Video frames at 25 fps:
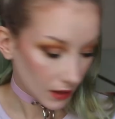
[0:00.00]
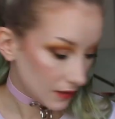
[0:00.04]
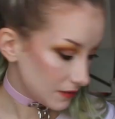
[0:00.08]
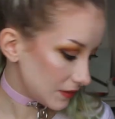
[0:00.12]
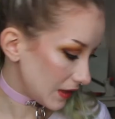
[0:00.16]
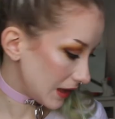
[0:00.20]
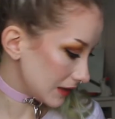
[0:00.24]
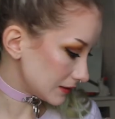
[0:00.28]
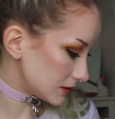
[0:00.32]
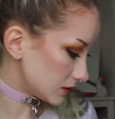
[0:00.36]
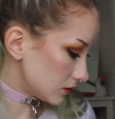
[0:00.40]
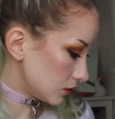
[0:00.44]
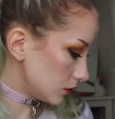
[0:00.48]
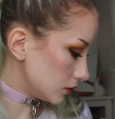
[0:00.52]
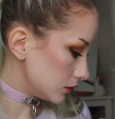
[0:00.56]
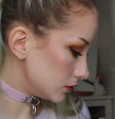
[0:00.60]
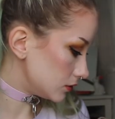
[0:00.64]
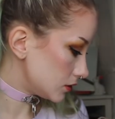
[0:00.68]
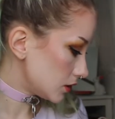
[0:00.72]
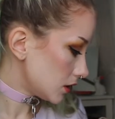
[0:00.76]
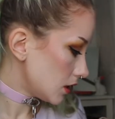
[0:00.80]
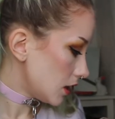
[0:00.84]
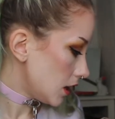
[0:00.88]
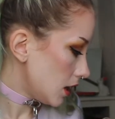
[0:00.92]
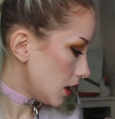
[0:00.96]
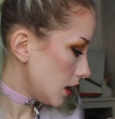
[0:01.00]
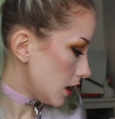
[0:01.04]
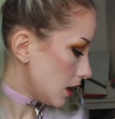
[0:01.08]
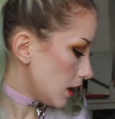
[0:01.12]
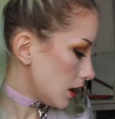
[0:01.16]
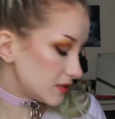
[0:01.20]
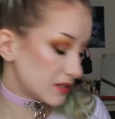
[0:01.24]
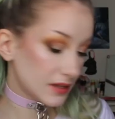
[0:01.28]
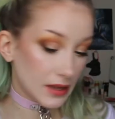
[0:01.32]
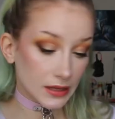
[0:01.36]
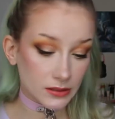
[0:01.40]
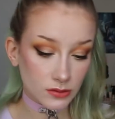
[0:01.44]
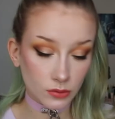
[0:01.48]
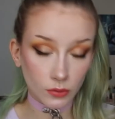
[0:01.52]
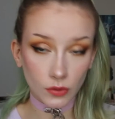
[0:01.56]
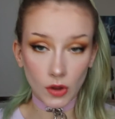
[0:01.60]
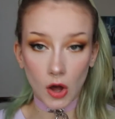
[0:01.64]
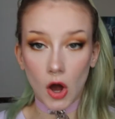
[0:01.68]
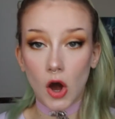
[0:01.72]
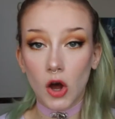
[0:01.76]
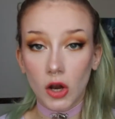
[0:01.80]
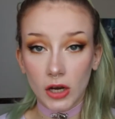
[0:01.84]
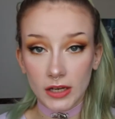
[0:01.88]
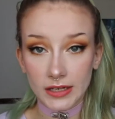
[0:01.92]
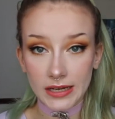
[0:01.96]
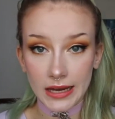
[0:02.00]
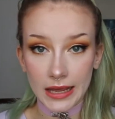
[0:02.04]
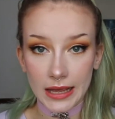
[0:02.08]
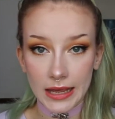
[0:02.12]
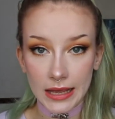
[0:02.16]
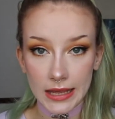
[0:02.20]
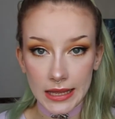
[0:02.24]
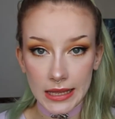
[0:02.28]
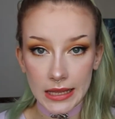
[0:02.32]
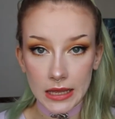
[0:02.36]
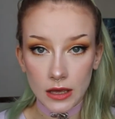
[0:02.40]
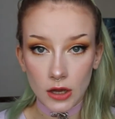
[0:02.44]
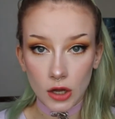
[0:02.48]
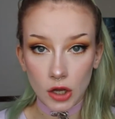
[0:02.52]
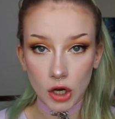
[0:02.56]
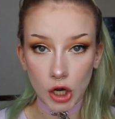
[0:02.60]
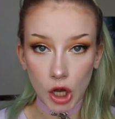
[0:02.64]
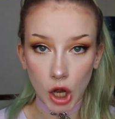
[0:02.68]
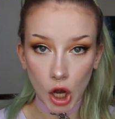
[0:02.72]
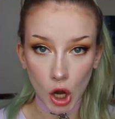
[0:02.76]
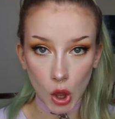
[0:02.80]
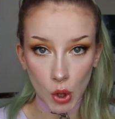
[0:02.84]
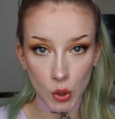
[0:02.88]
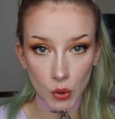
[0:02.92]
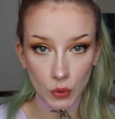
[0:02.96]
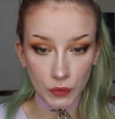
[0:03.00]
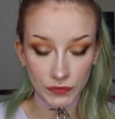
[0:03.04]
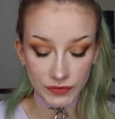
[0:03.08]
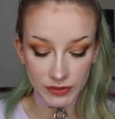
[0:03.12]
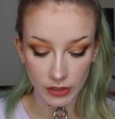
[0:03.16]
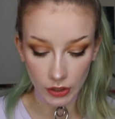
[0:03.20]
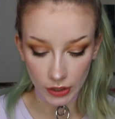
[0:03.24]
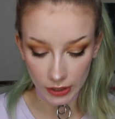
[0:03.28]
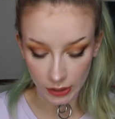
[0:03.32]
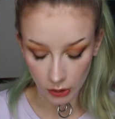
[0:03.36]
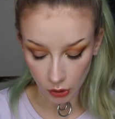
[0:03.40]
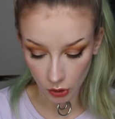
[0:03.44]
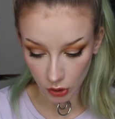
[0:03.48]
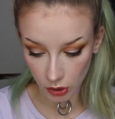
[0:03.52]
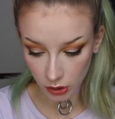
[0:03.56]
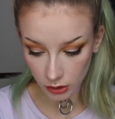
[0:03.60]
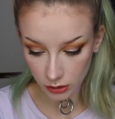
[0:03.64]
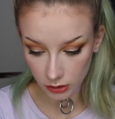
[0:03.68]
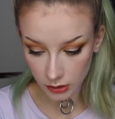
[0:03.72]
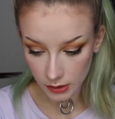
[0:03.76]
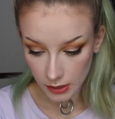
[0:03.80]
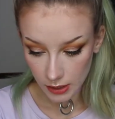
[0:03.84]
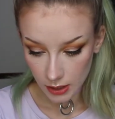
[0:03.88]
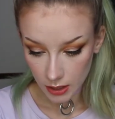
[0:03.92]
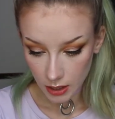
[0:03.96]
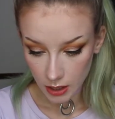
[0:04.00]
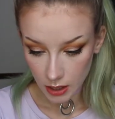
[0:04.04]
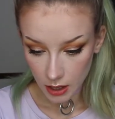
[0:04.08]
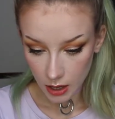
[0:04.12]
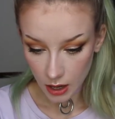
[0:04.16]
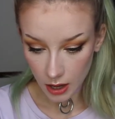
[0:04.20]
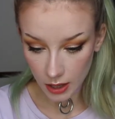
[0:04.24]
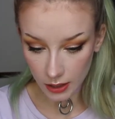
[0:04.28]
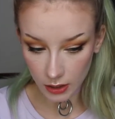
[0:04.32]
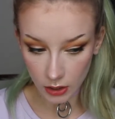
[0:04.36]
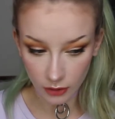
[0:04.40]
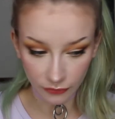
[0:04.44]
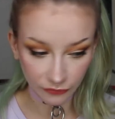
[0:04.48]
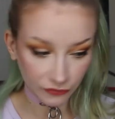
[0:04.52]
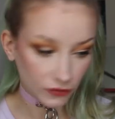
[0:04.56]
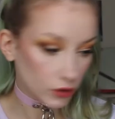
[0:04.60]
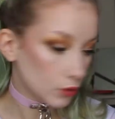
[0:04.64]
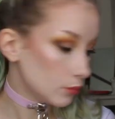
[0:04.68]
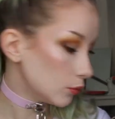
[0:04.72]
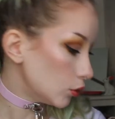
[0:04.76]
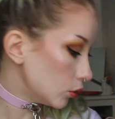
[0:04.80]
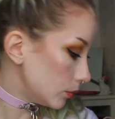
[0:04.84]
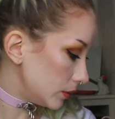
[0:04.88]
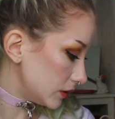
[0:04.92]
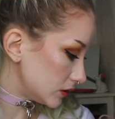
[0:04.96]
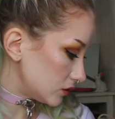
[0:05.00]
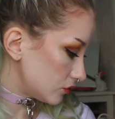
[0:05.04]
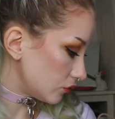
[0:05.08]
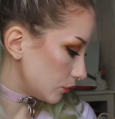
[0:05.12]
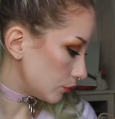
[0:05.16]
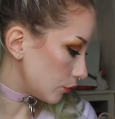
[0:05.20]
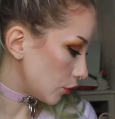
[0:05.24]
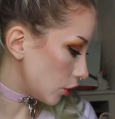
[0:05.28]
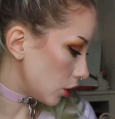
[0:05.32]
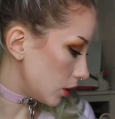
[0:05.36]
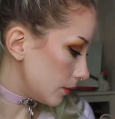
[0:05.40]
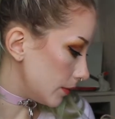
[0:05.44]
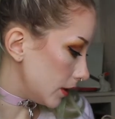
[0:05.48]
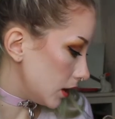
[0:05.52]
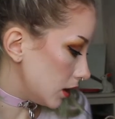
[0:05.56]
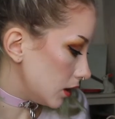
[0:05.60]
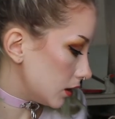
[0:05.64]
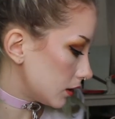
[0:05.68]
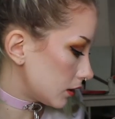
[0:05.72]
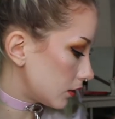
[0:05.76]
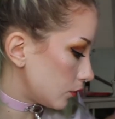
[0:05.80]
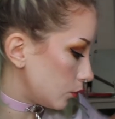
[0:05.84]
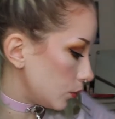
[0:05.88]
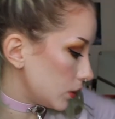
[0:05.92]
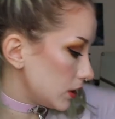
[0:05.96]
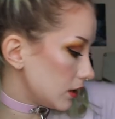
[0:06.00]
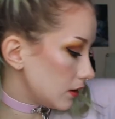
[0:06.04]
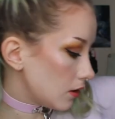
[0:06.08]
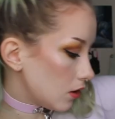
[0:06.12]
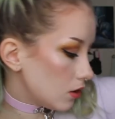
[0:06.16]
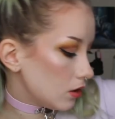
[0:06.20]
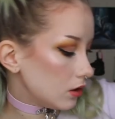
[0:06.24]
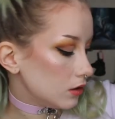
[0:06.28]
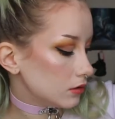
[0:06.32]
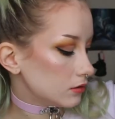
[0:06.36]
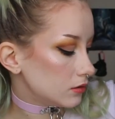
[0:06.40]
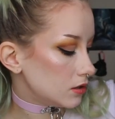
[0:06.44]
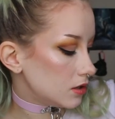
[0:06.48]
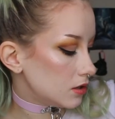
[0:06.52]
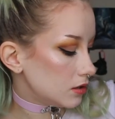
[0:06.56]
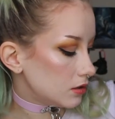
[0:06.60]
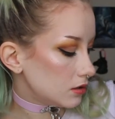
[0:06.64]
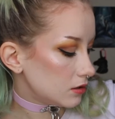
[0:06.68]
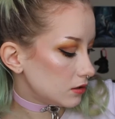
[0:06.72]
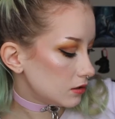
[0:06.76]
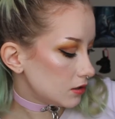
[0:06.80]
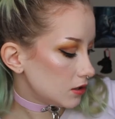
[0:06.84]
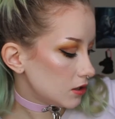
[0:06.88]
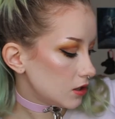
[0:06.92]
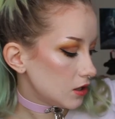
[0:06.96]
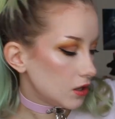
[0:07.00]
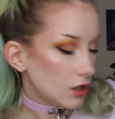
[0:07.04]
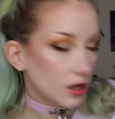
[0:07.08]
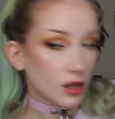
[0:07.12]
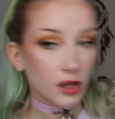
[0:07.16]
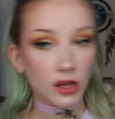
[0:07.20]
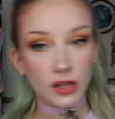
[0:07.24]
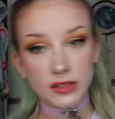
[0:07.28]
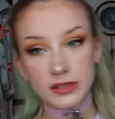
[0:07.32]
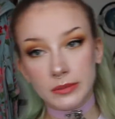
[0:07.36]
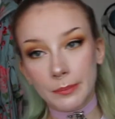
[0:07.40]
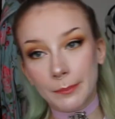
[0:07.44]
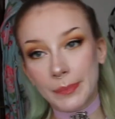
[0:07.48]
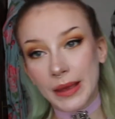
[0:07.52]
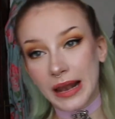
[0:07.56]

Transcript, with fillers: that's good. So that's all the holiday clothes I got. I got a few more bits from Primark. We got got some